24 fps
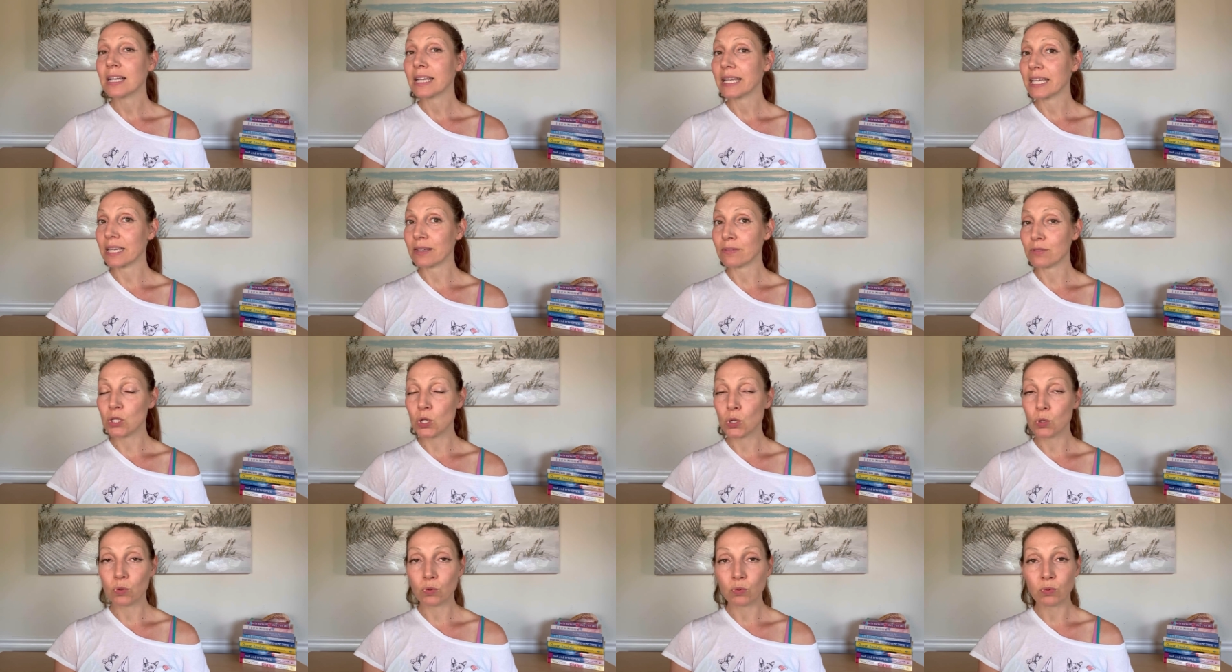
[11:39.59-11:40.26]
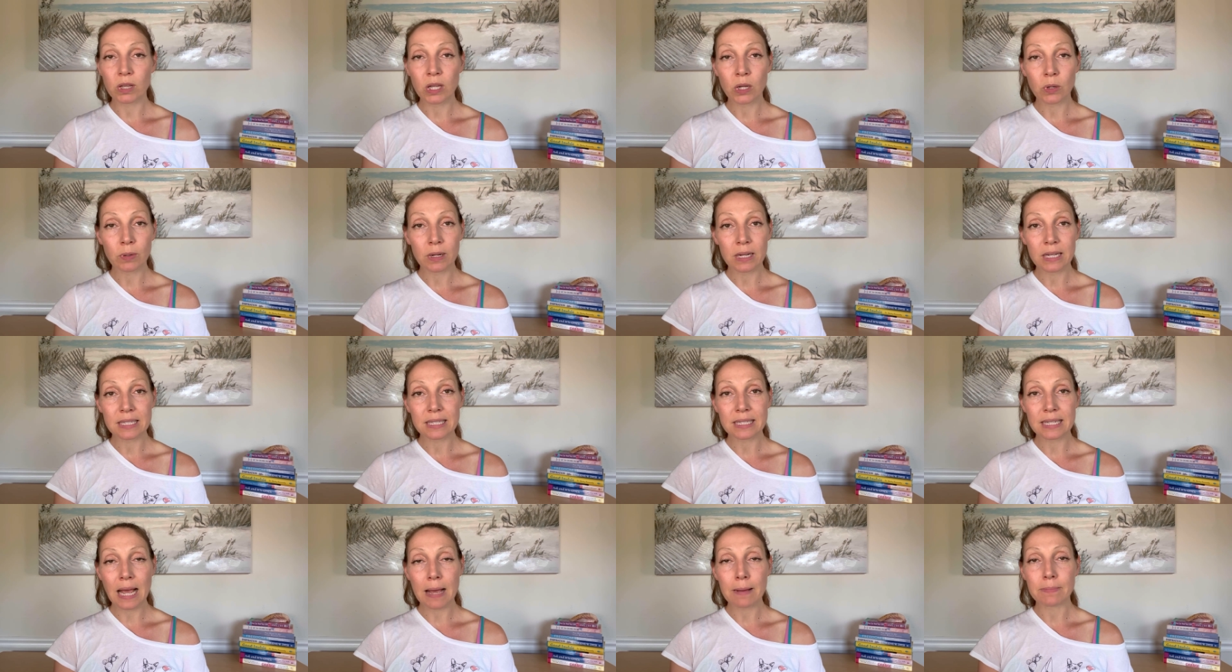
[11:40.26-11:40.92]
Gives you 3 quick
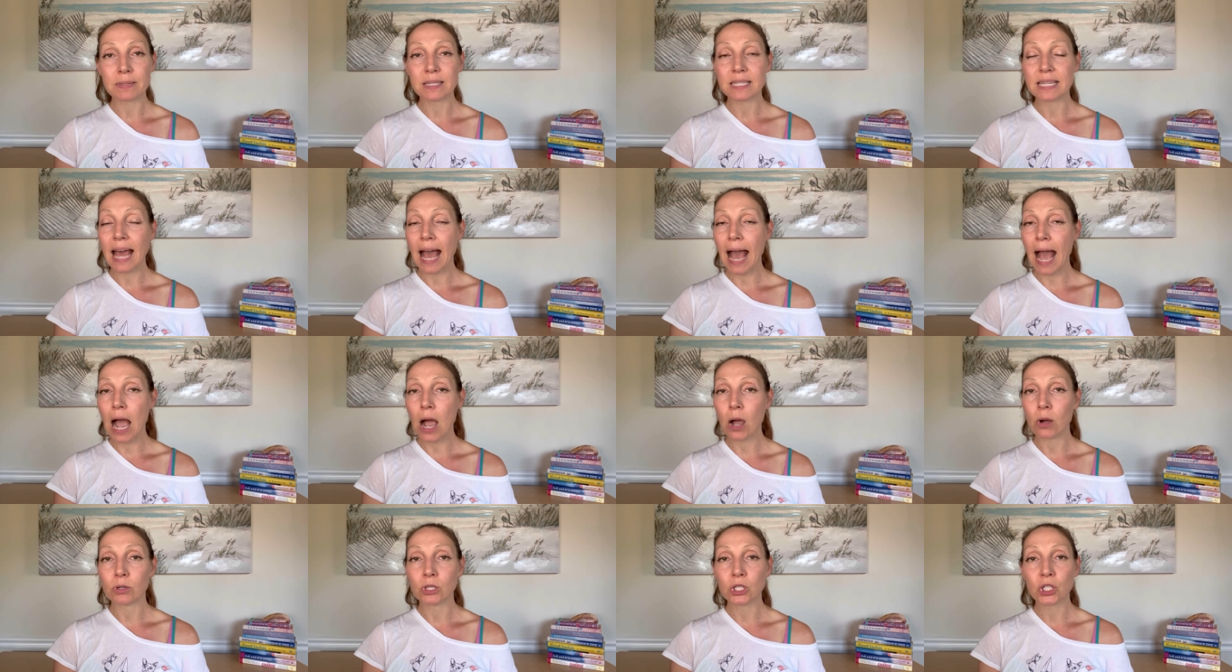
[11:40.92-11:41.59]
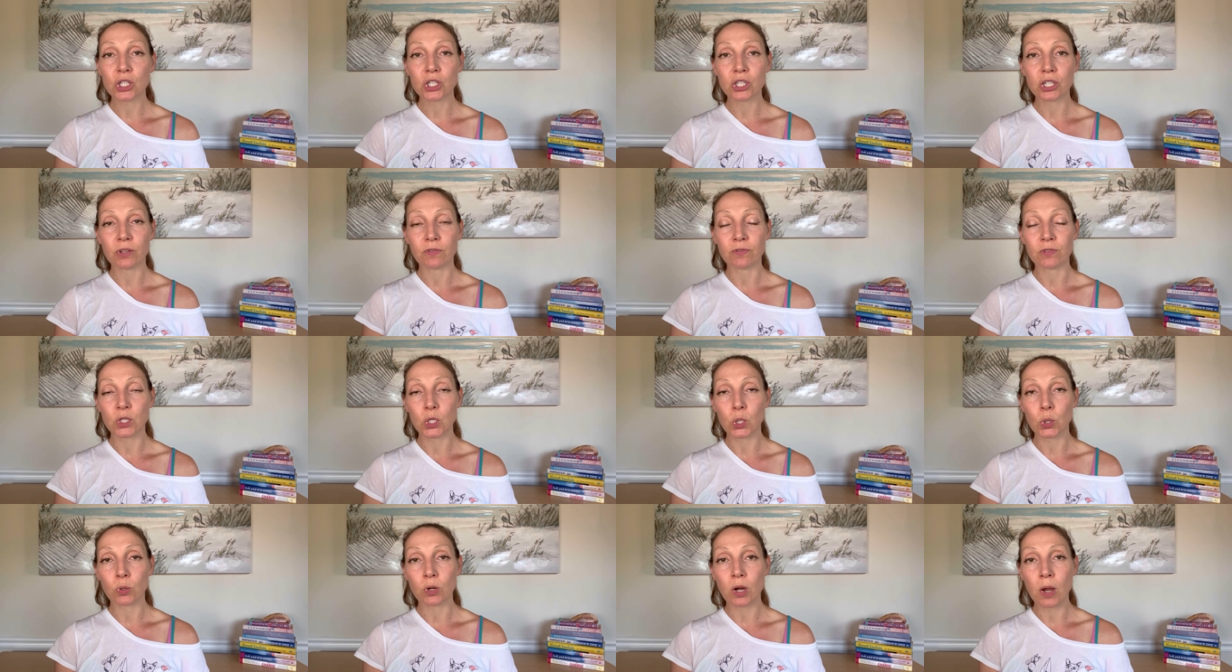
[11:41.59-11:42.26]
steps how to
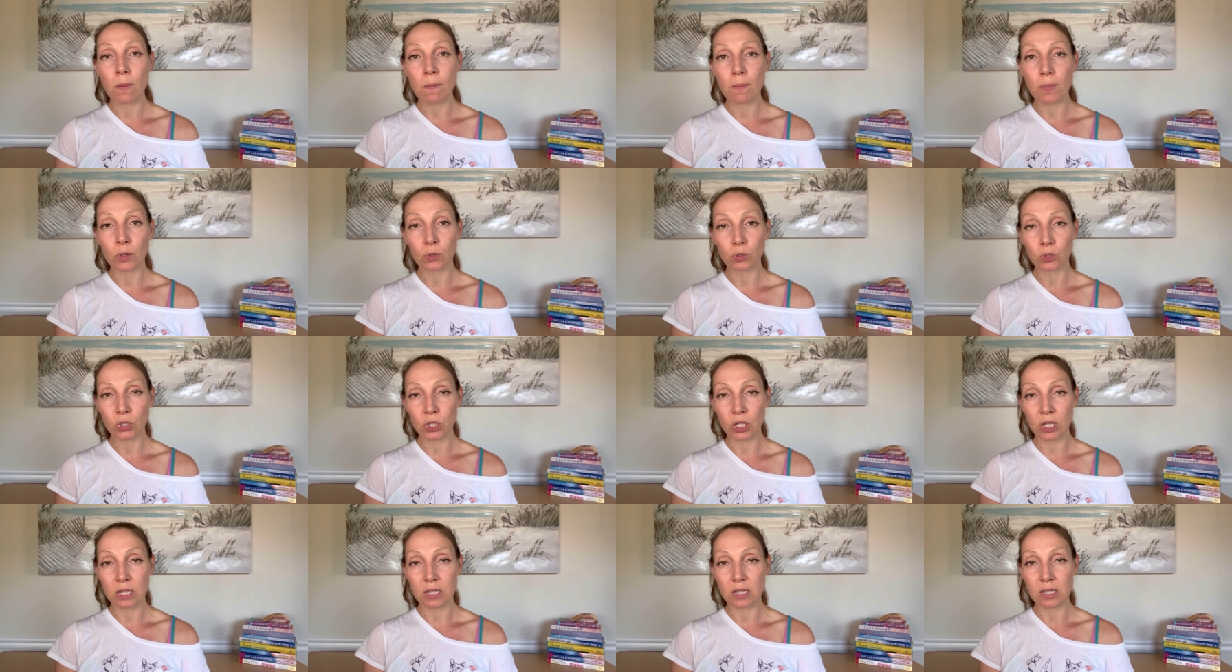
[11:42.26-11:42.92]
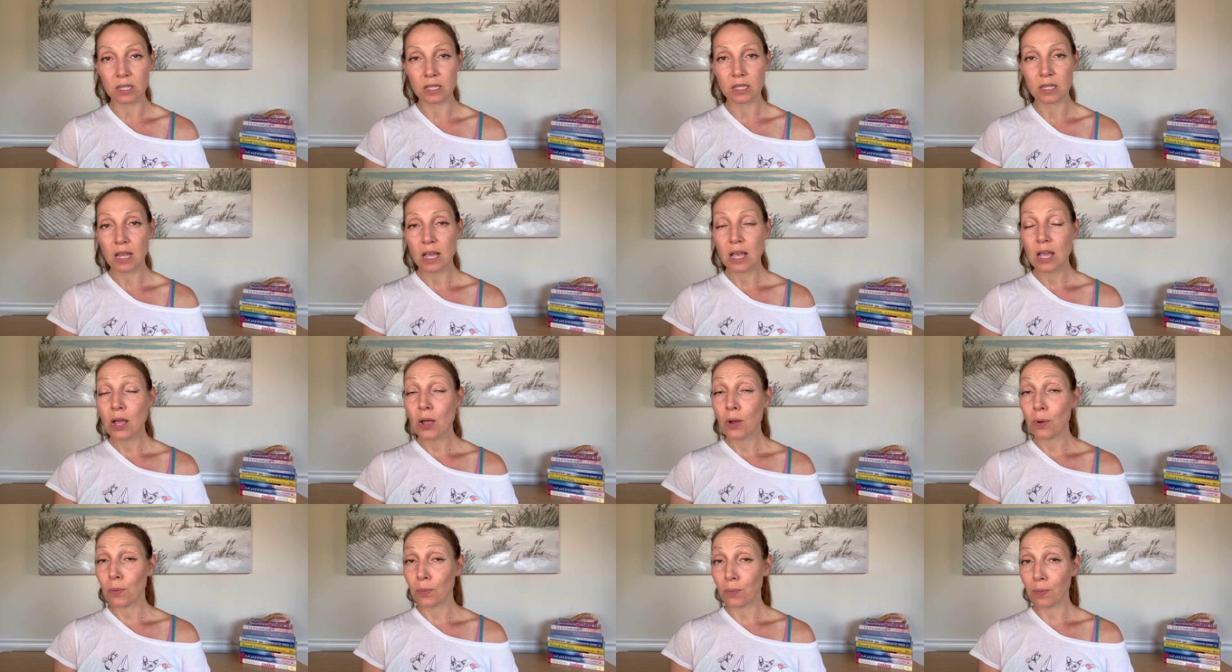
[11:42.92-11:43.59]
shift your emotions,
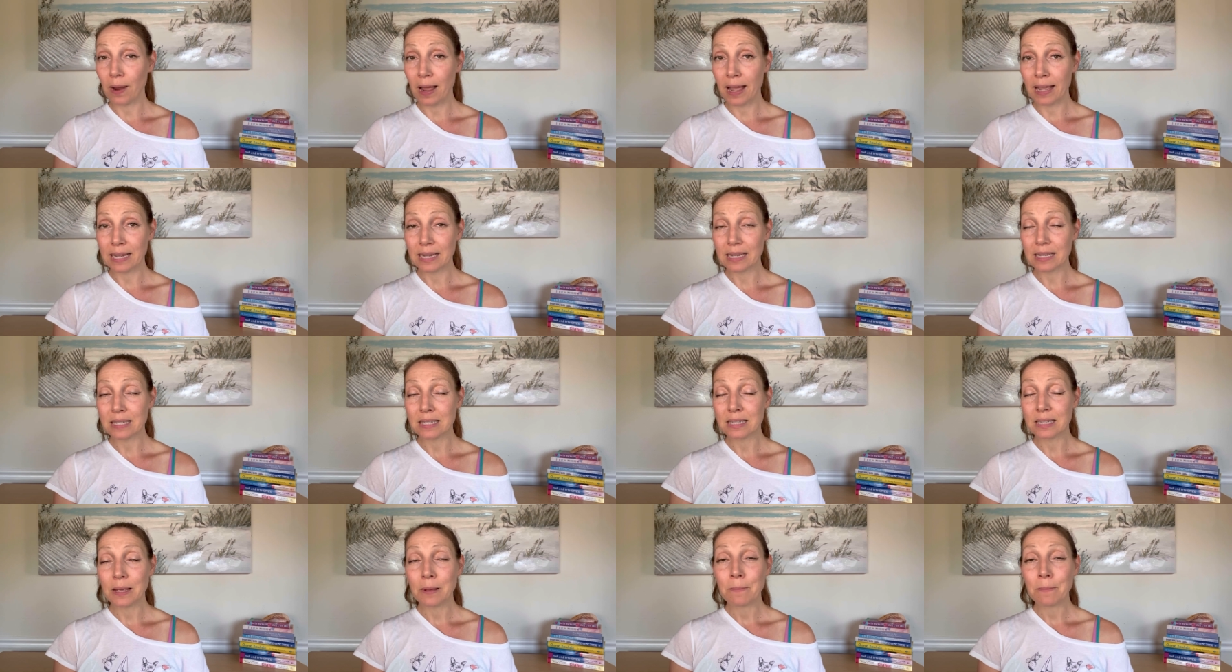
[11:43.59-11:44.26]
right?